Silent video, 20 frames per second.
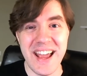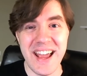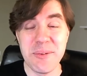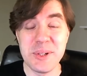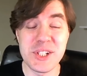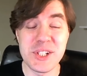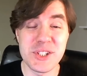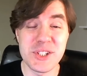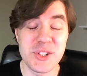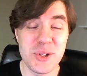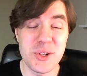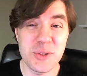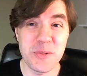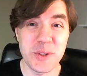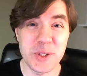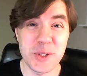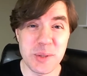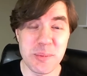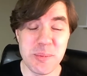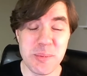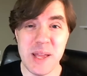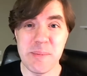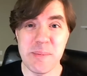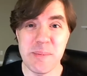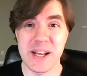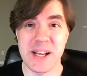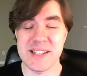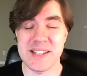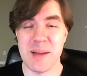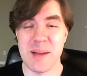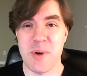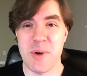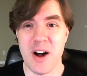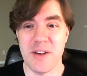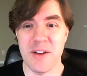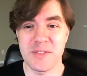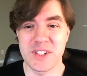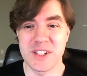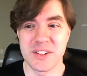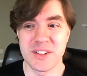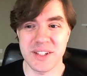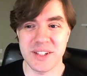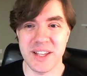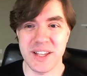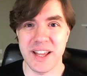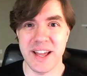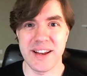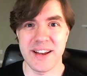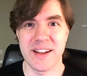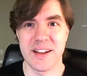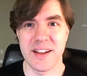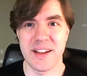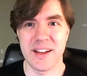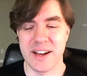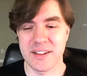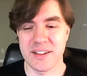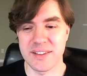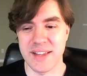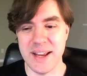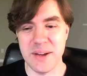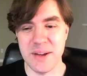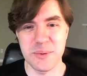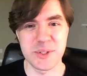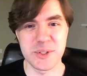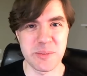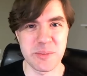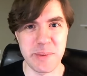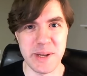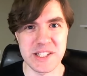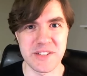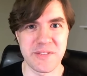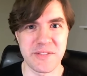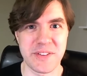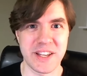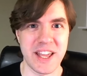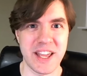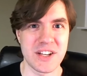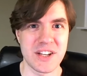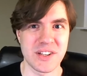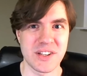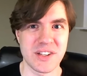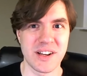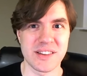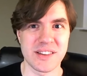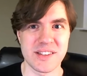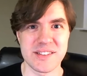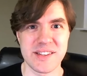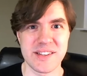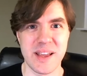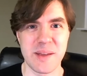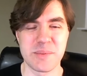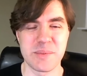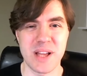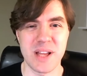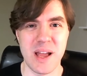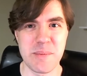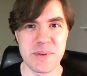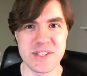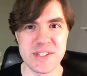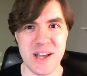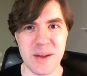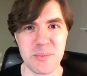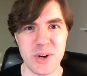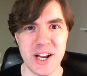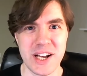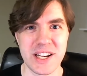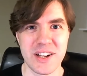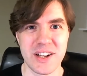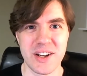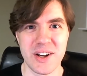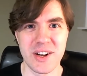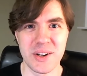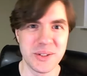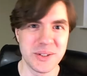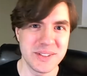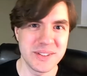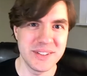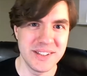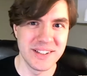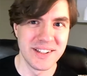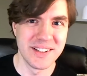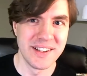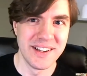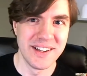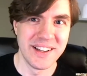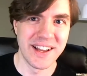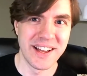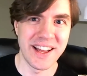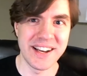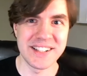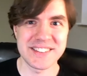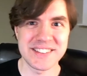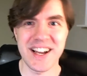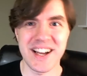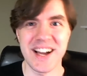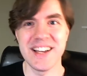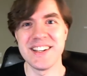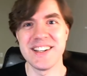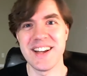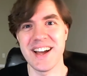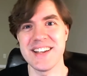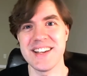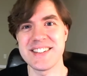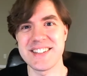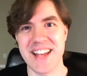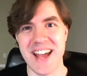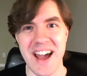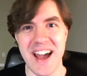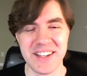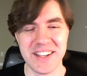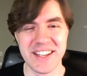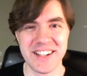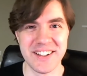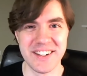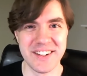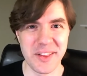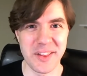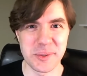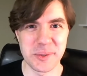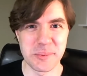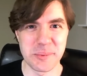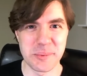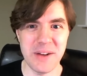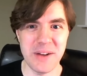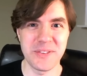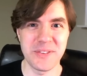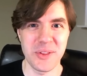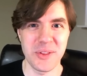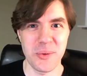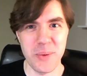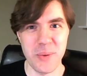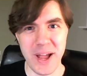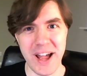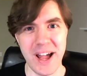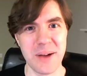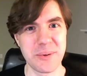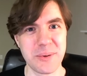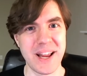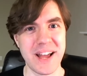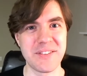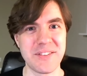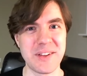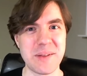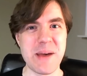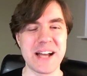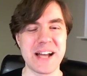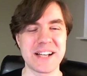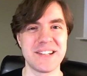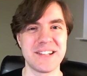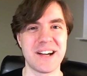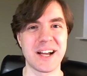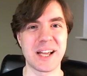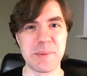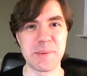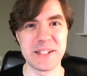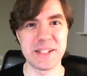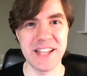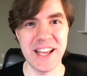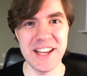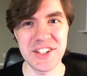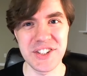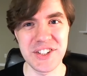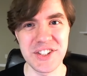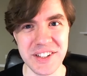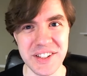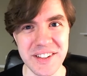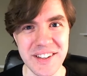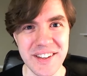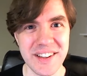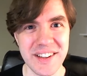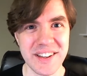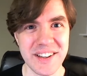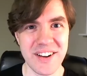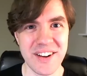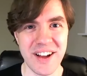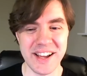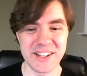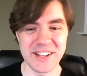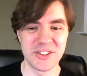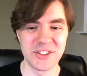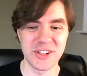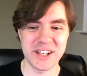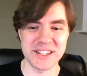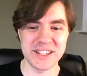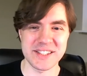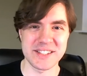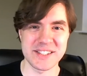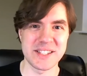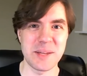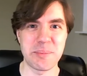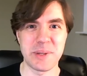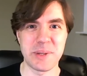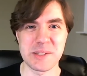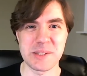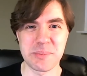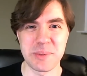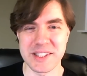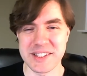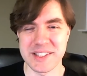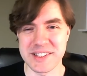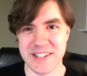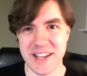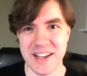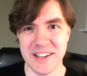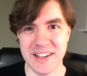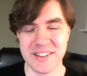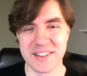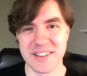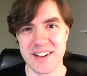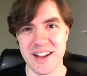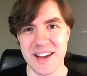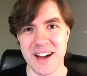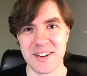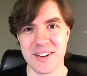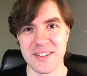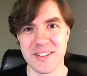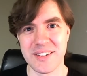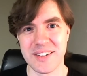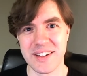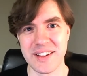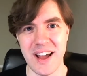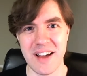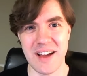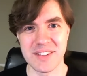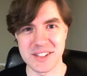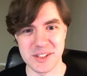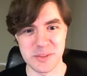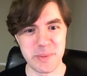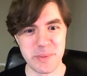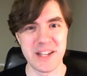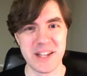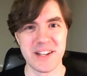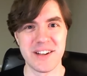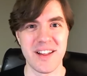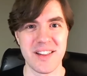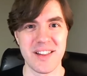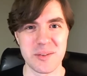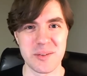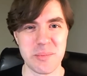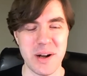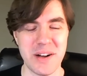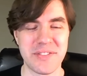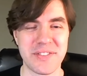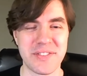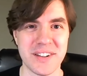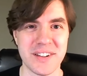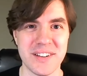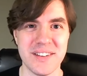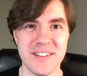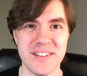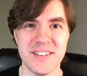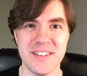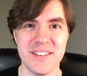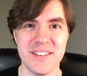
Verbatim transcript: Which is useful to me because I'm often looking at a, at a language specification at the same time as I'm writing code. And it's kind of nice to have it in another buffer the way I would have Emacs documentation. I, I can look at the C++ standard now and have it just be in another buffer.